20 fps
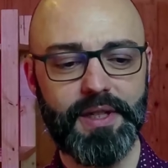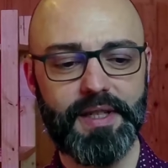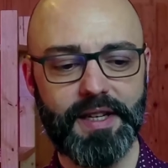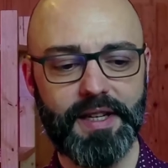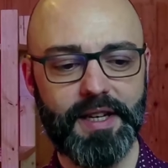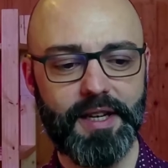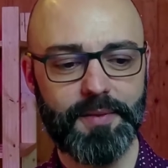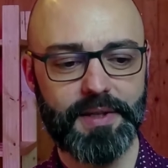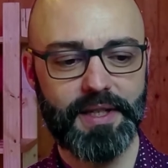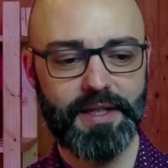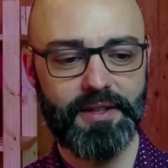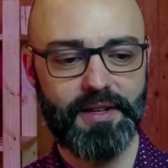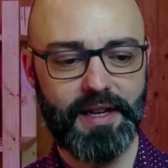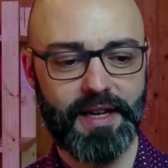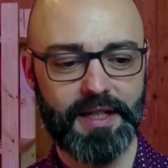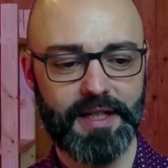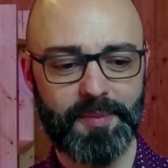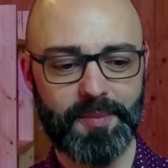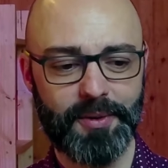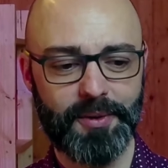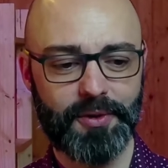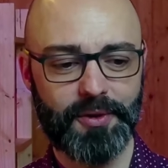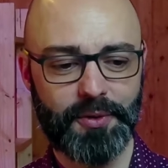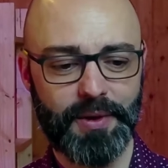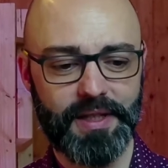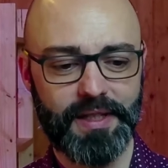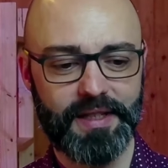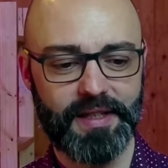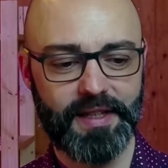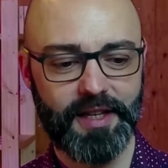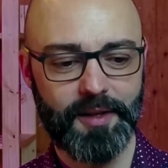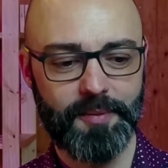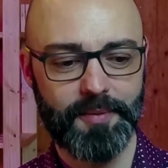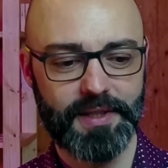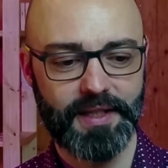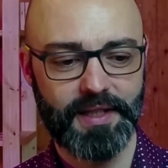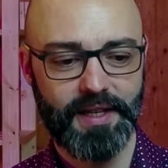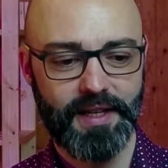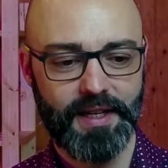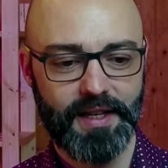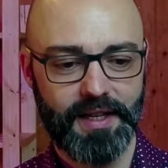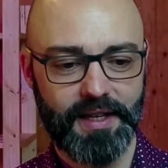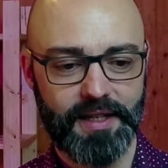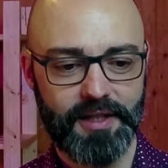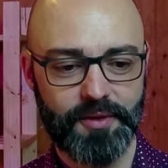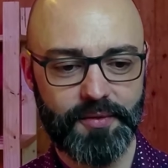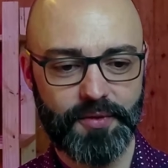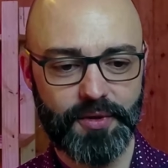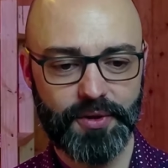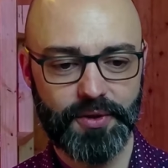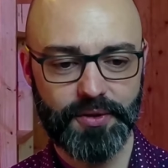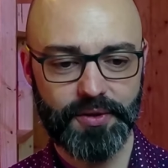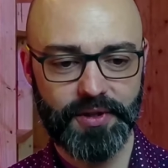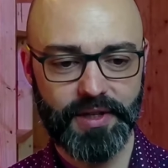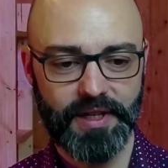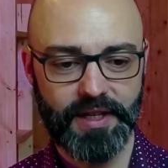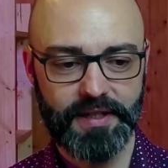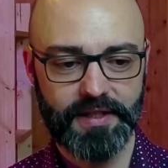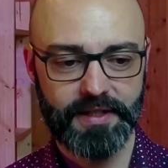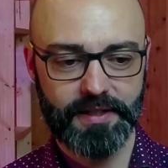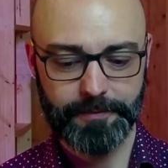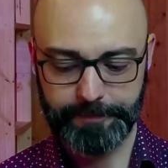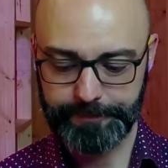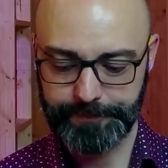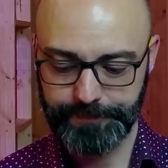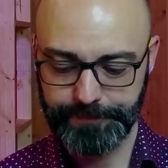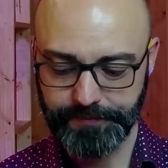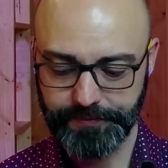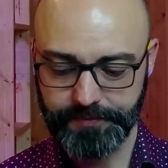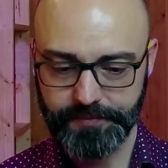3 times and the last point 3 times. And if you do this,